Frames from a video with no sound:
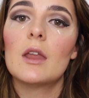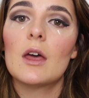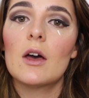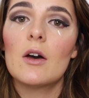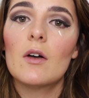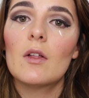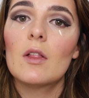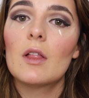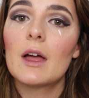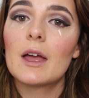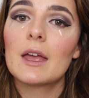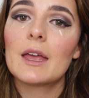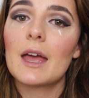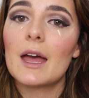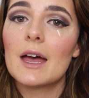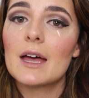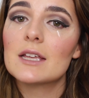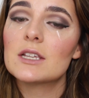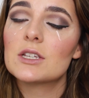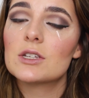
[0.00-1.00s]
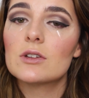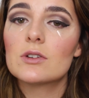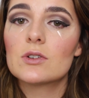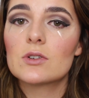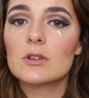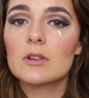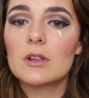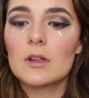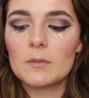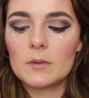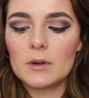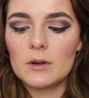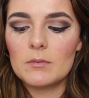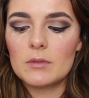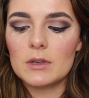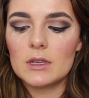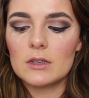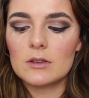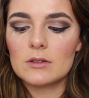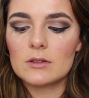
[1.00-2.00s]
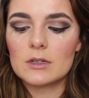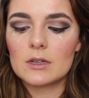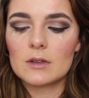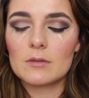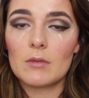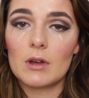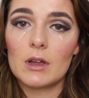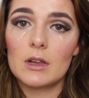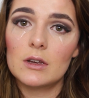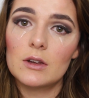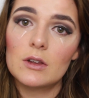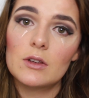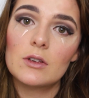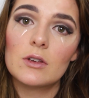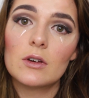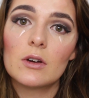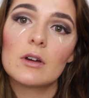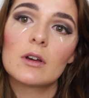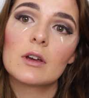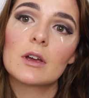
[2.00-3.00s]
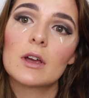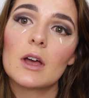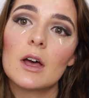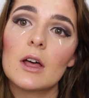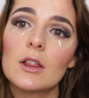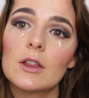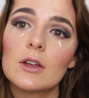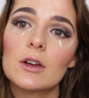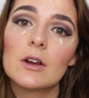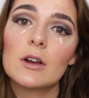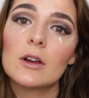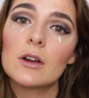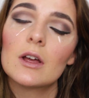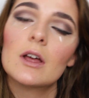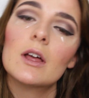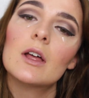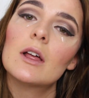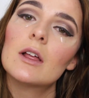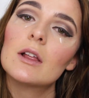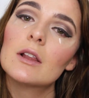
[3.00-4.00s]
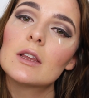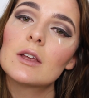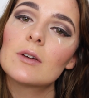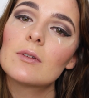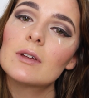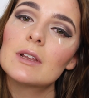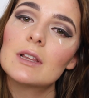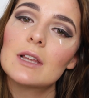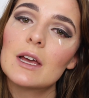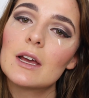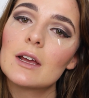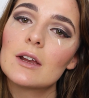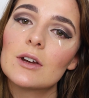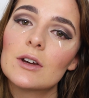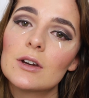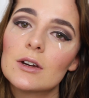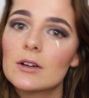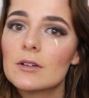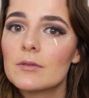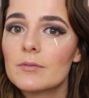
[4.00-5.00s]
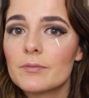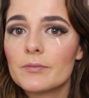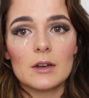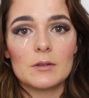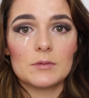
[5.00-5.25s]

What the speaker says: Now, like as usual, I'm going to be using my New York Color liquid liner.